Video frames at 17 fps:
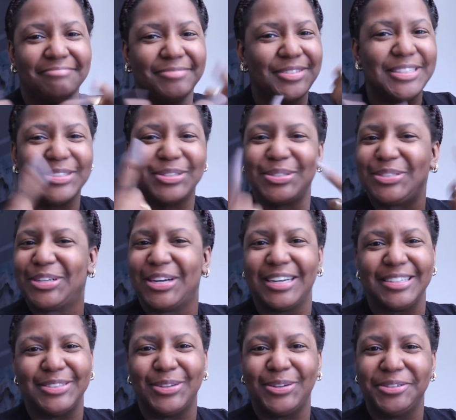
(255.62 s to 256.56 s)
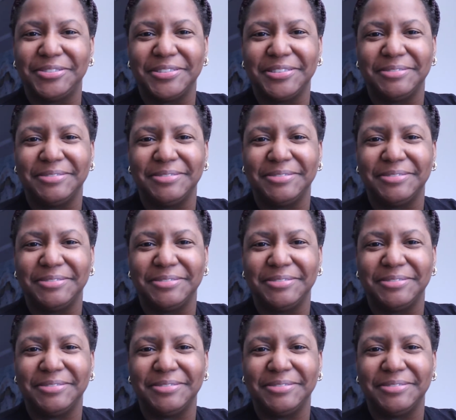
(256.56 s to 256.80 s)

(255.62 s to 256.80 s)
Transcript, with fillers: We're going to start this over.